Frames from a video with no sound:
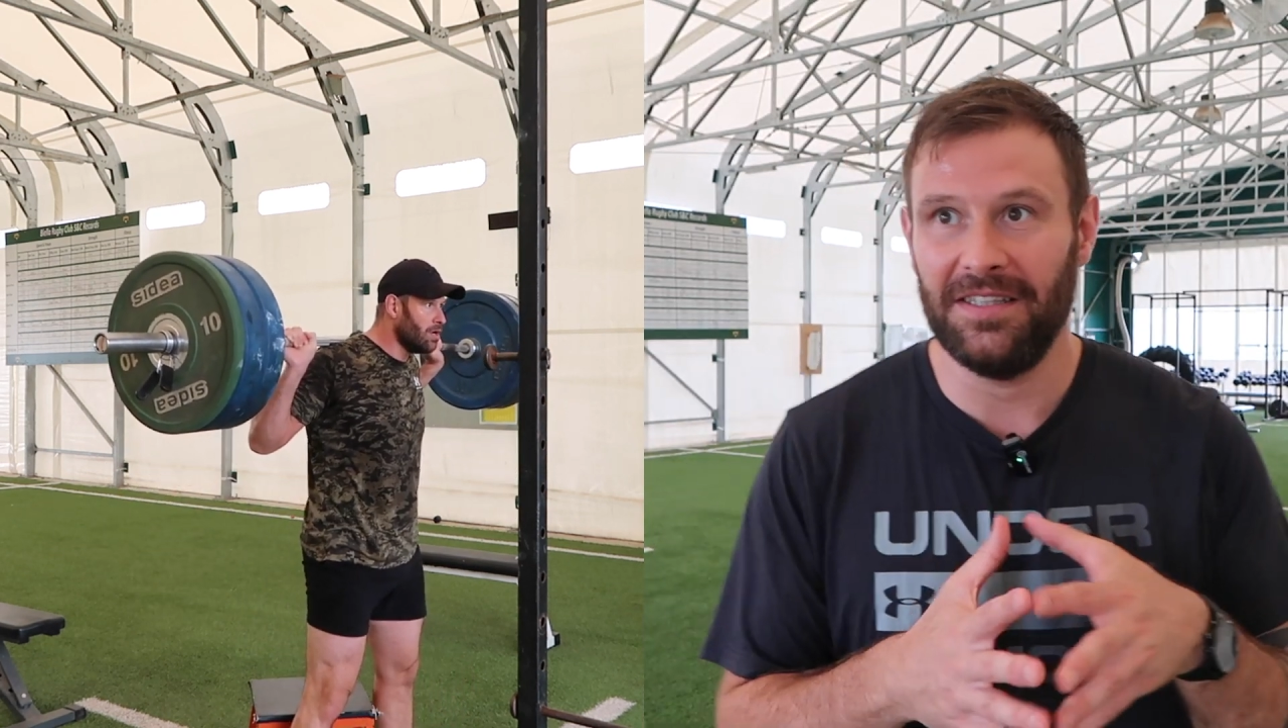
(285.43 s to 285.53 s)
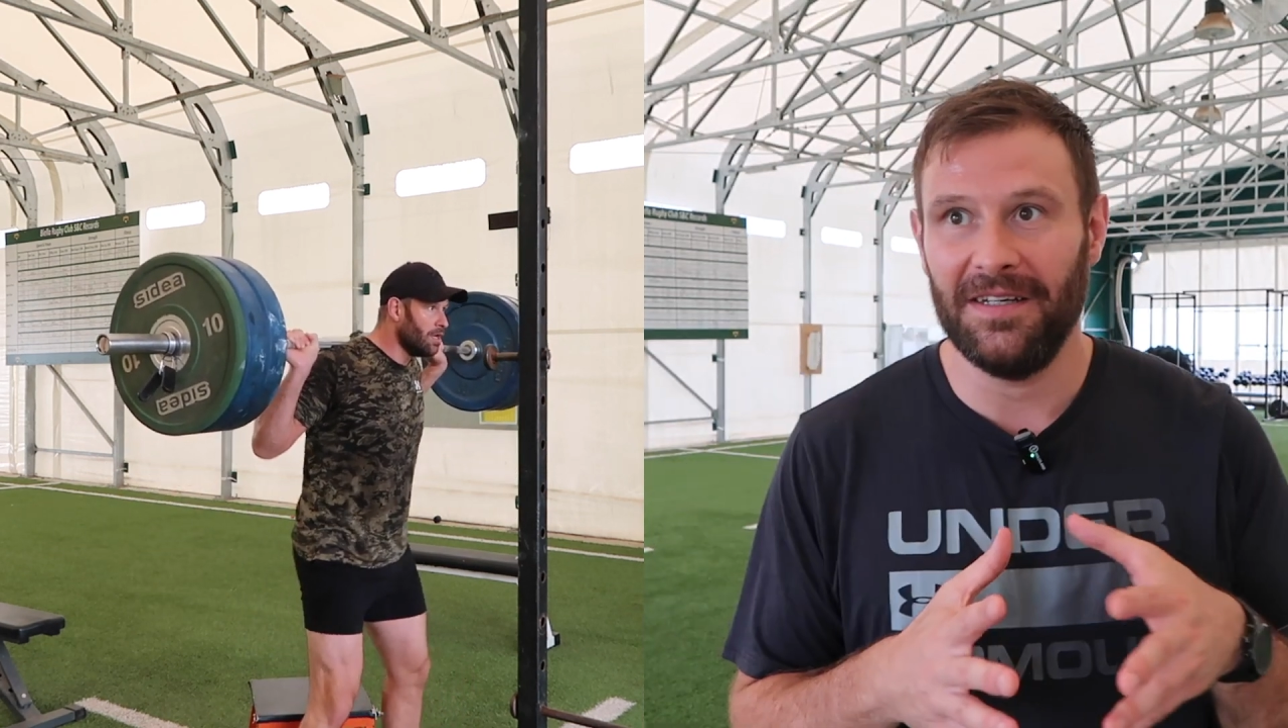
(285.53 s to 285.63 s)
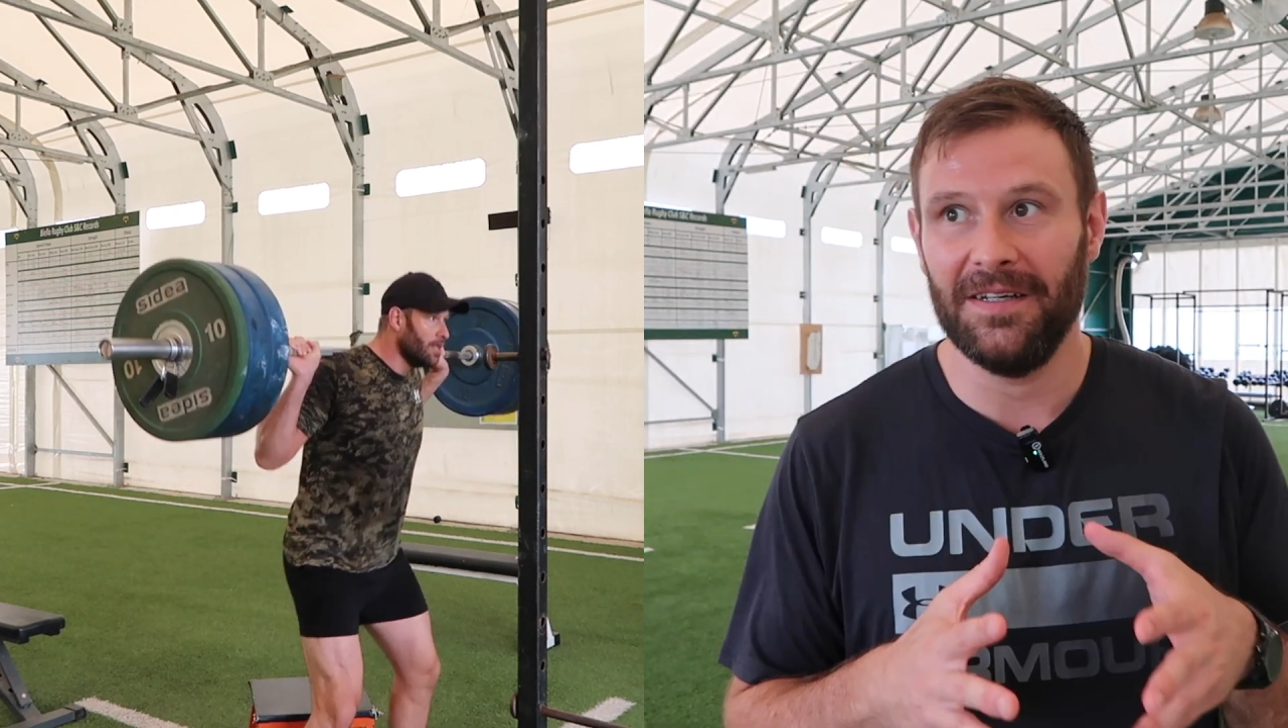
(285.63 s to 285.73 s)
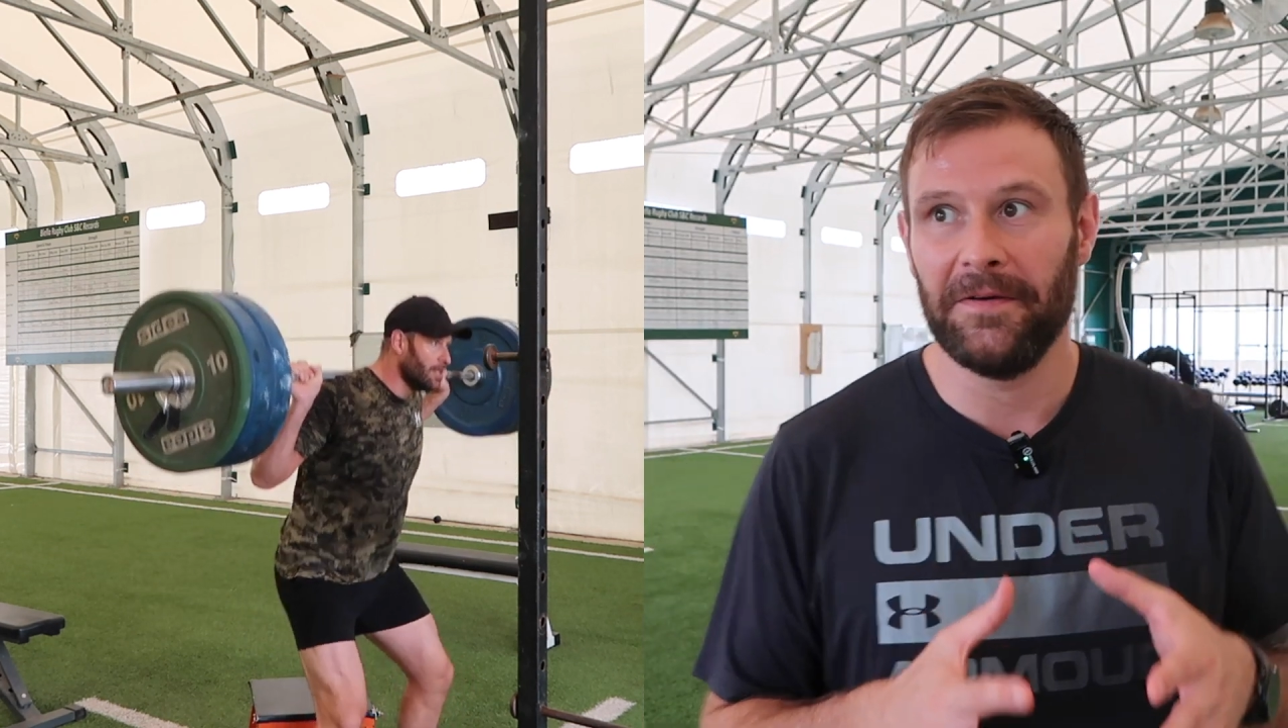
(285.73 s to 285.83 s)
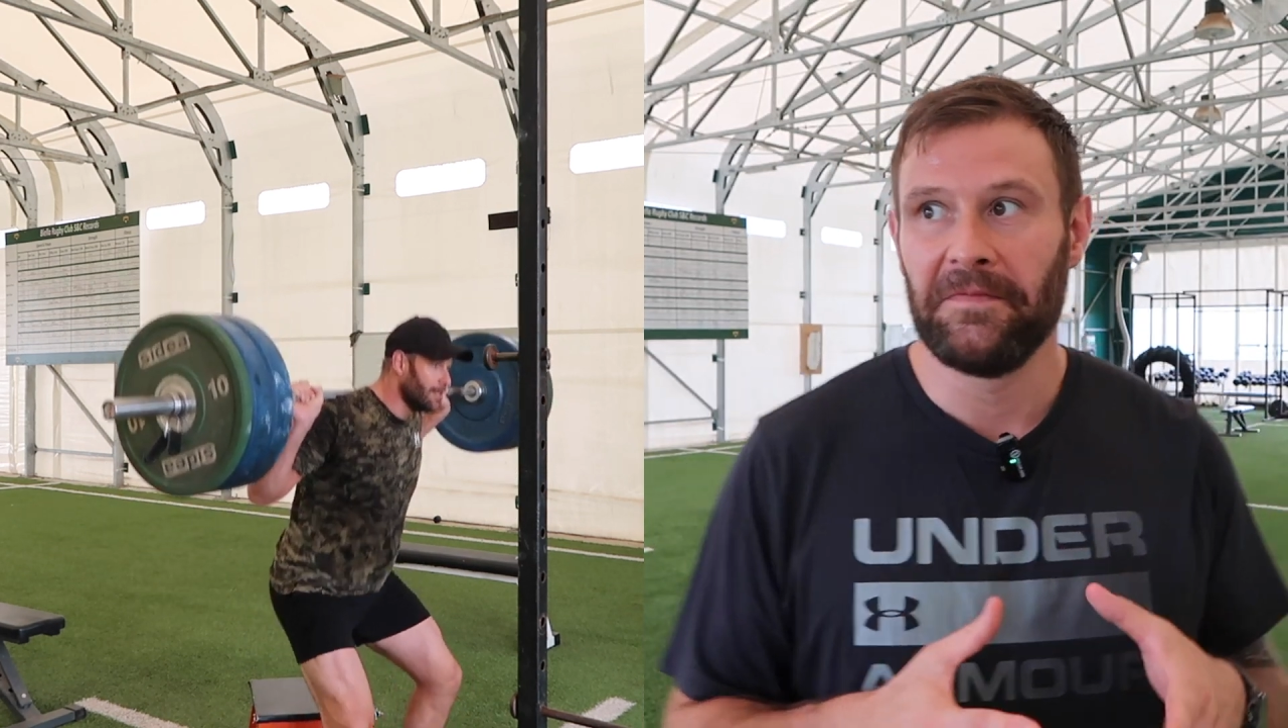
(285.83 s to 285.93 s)

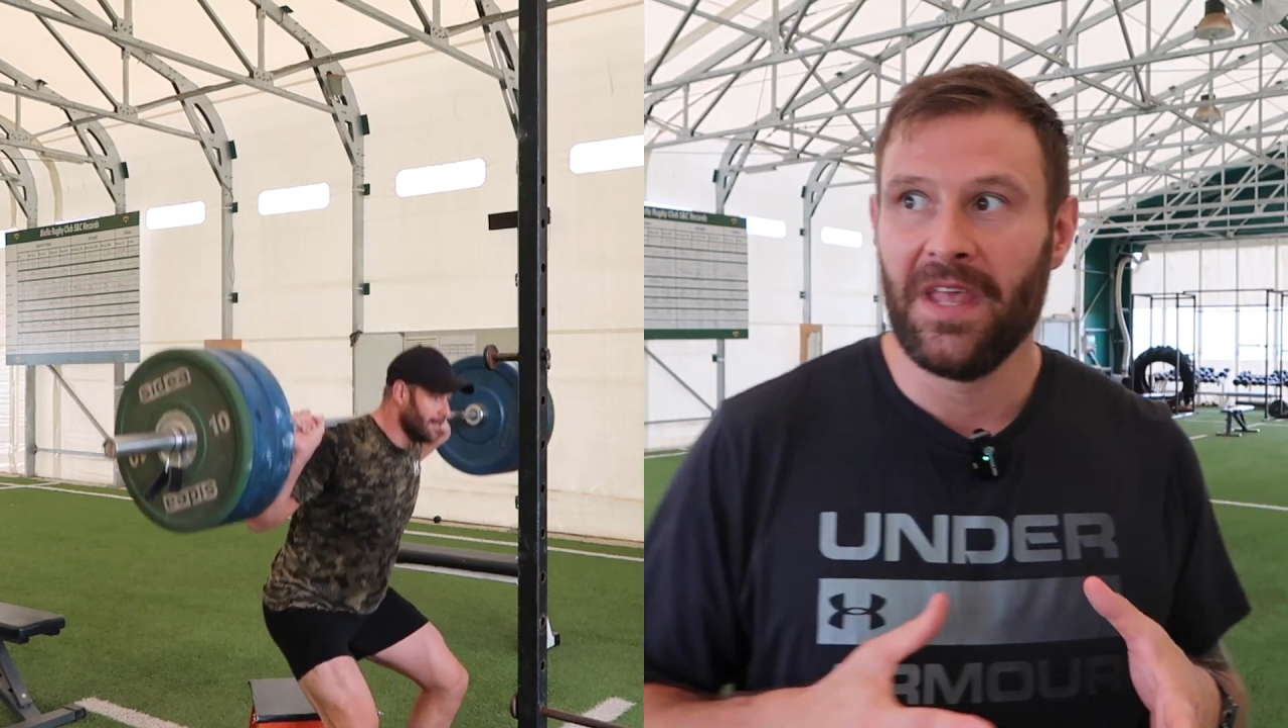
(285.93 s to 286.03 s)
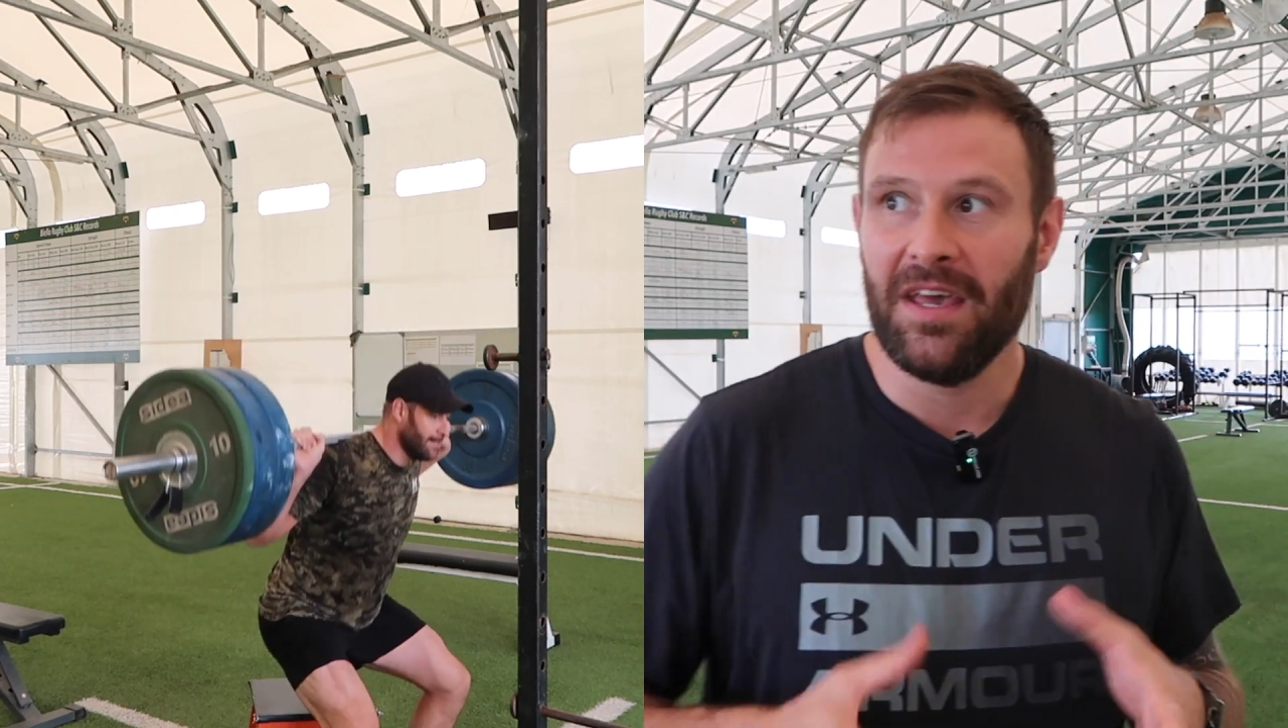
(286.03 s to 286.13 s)
the